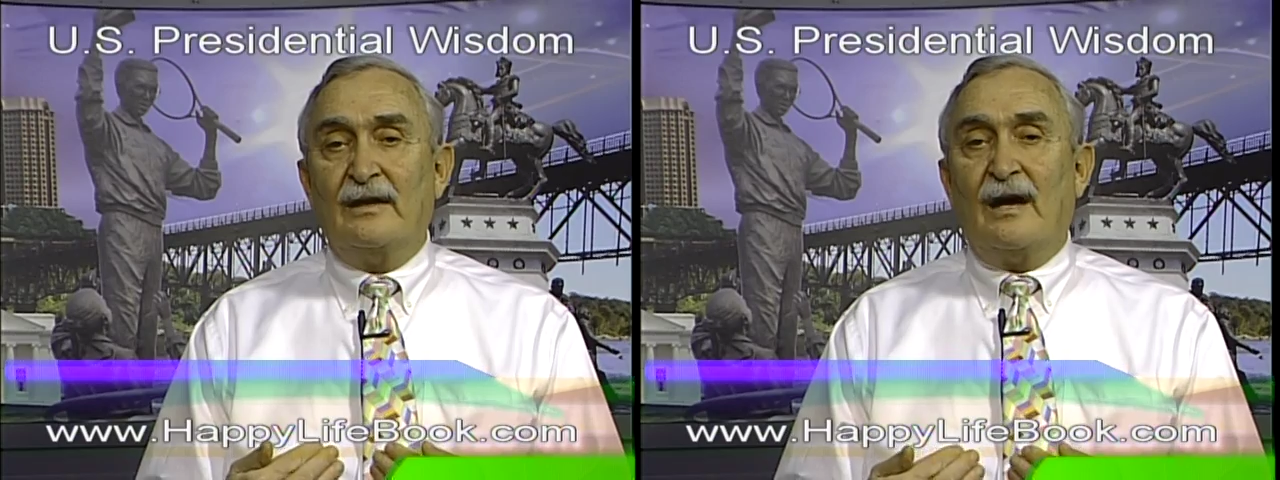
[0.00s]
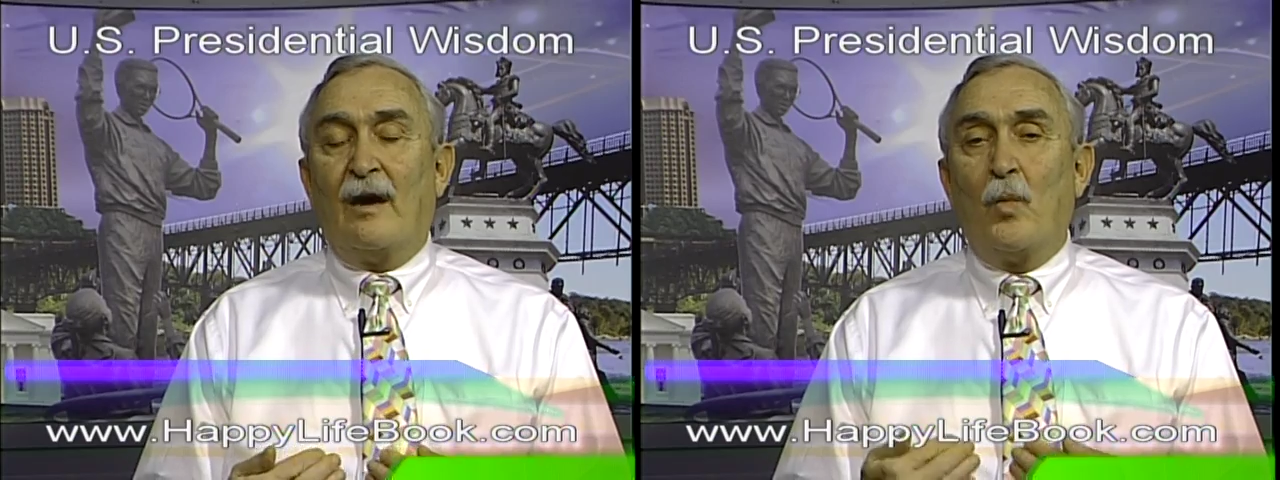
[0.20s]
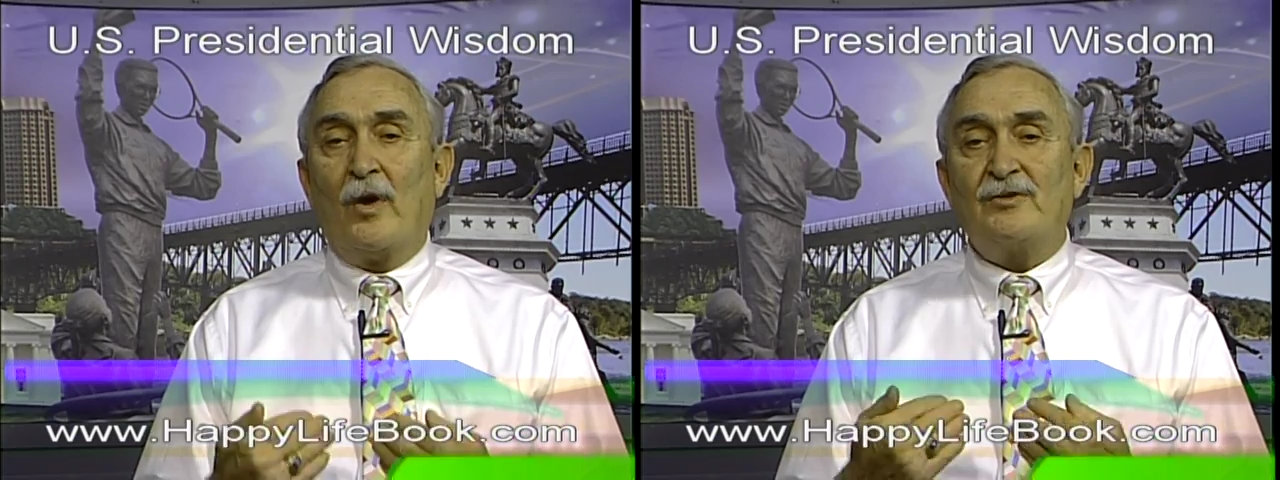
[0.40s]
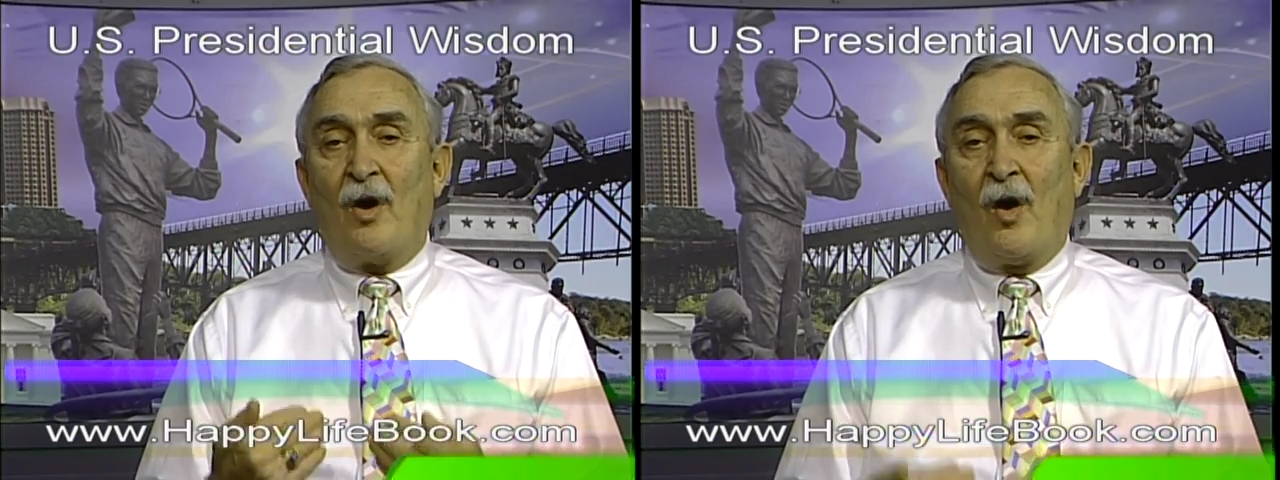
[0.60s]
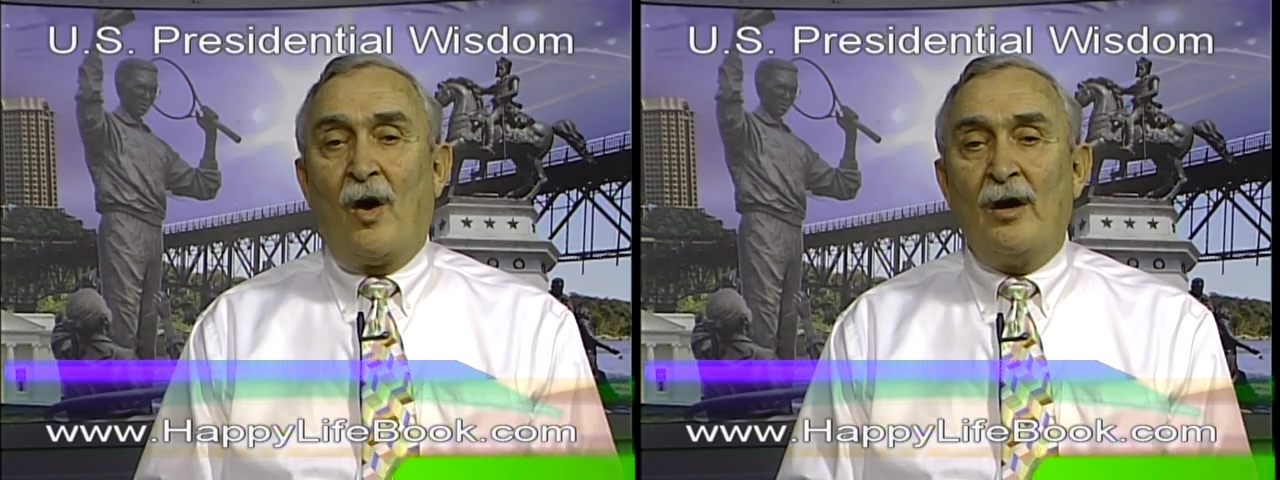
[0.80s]
I worked
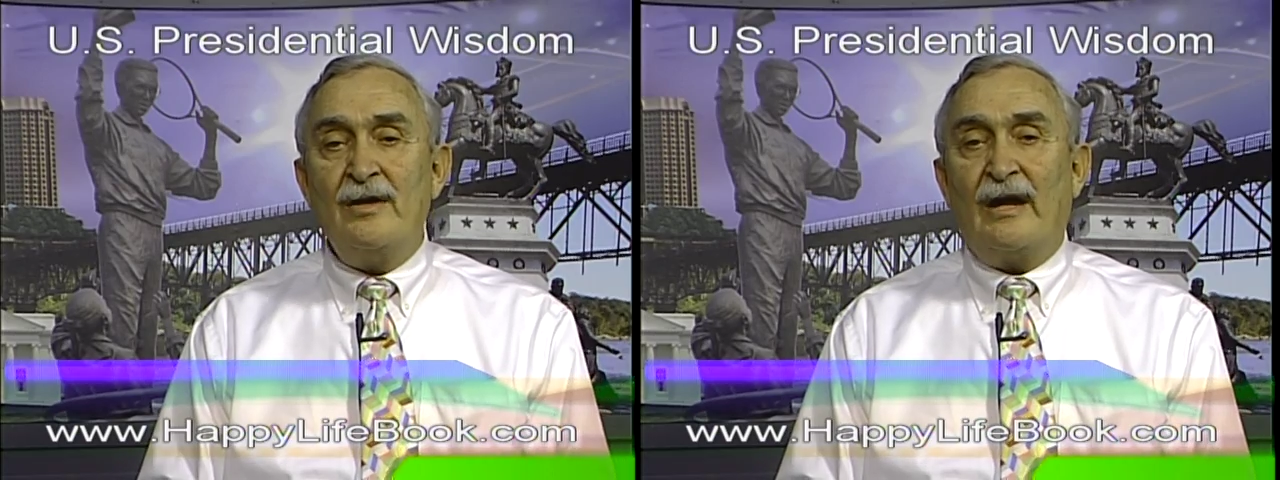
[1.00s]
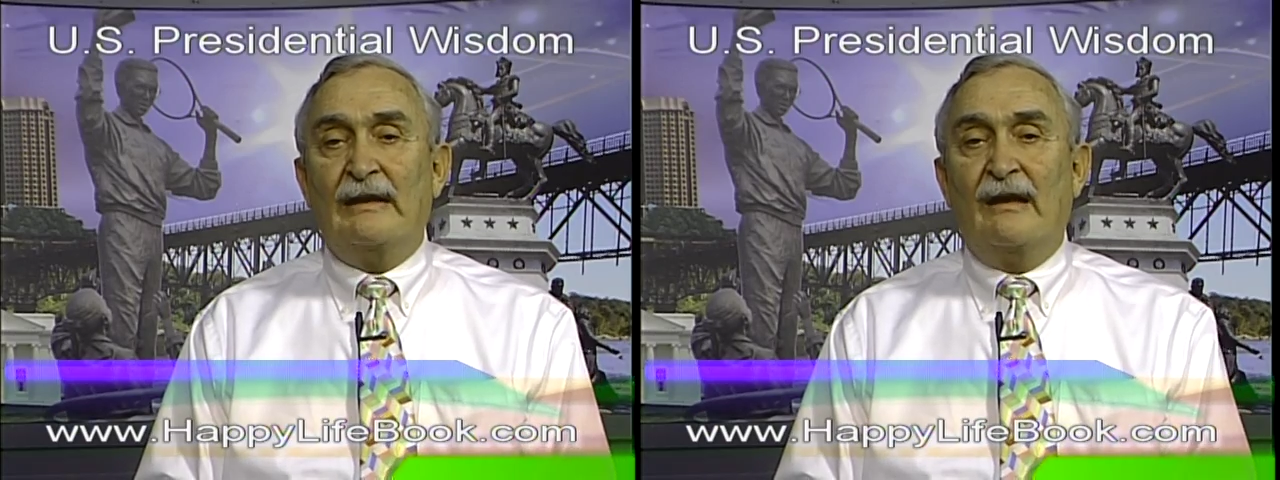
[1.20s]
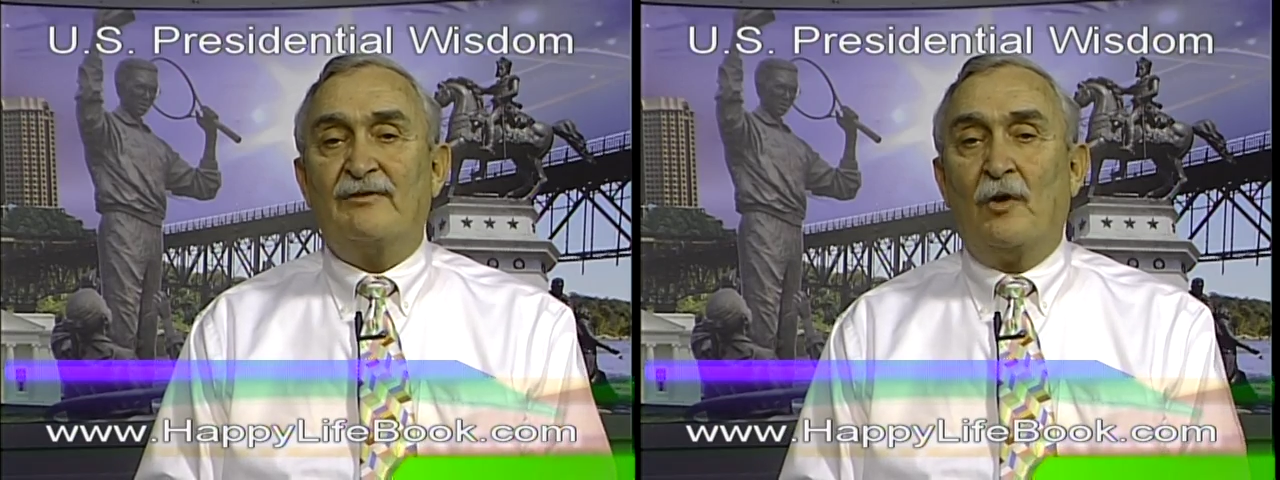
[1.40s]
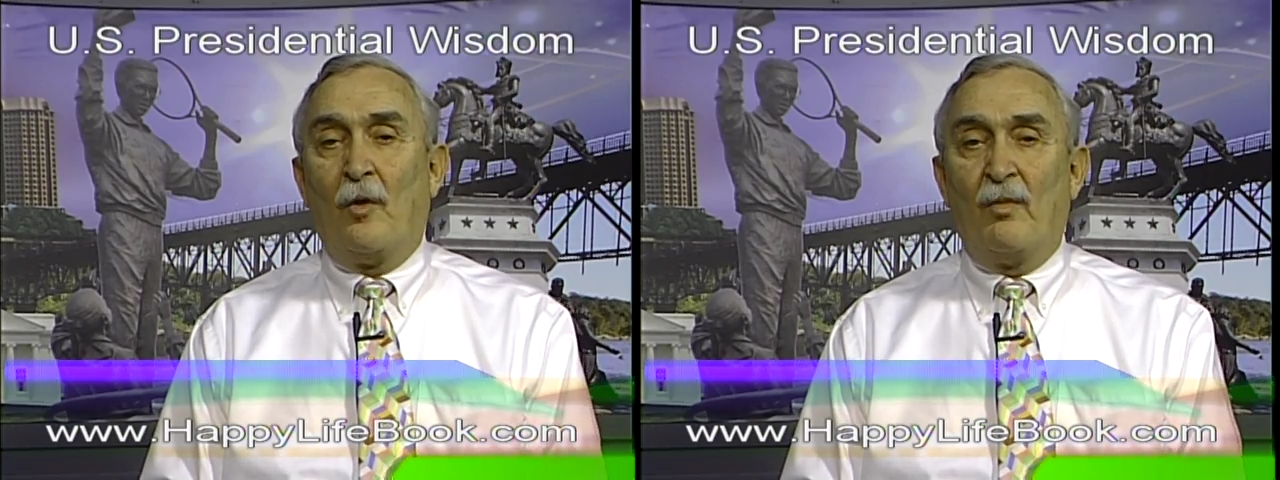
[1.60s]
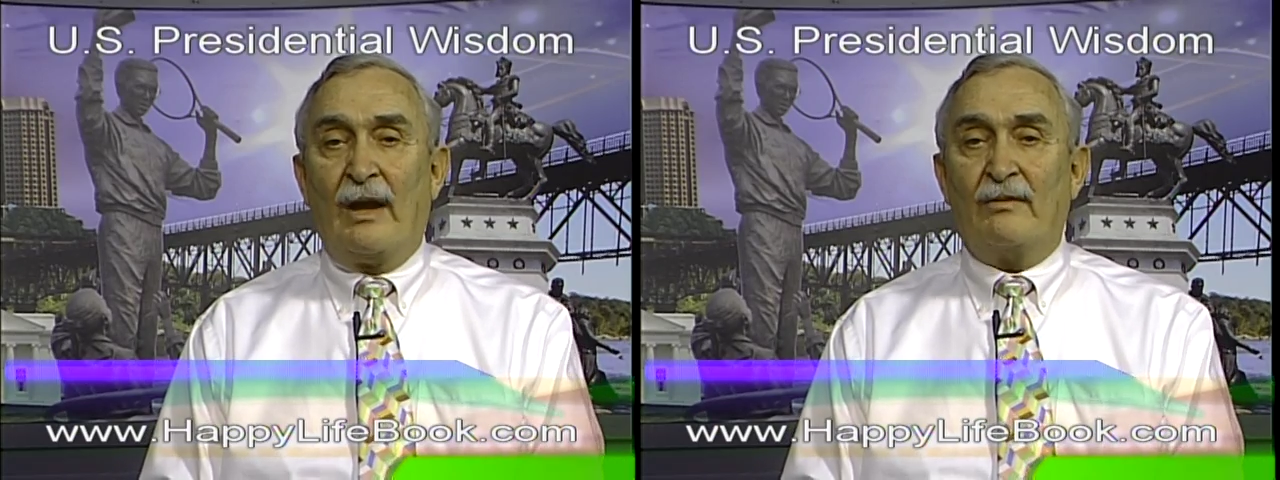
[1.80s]
hard. I left home when